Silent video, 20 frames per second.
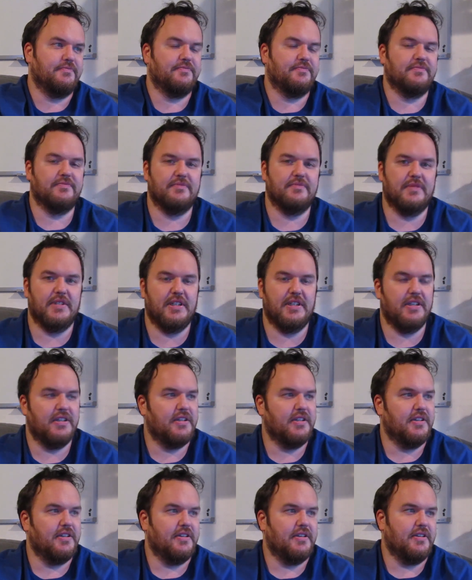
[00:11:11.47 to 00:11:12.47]

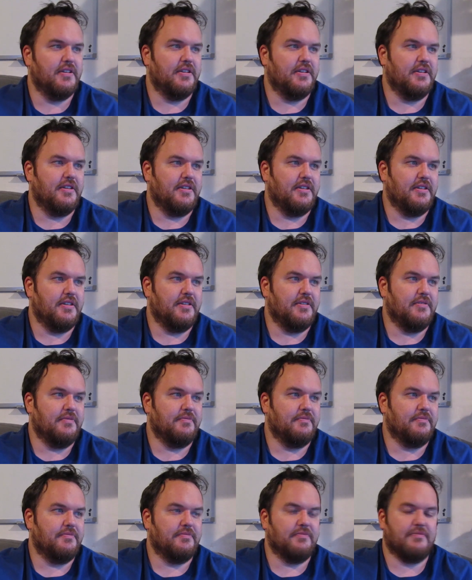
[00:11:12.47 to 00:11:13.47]

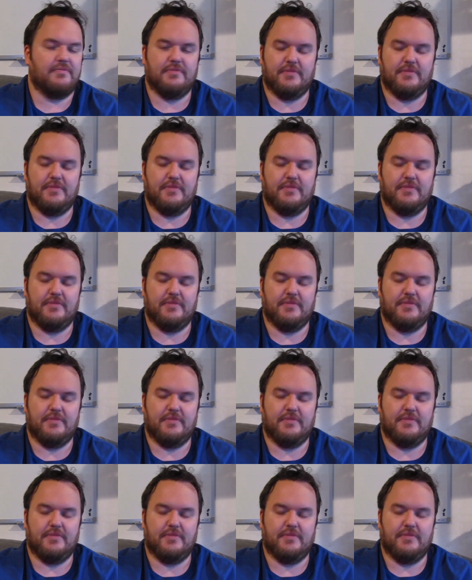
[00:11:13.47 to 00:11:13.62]
Nobody speaks.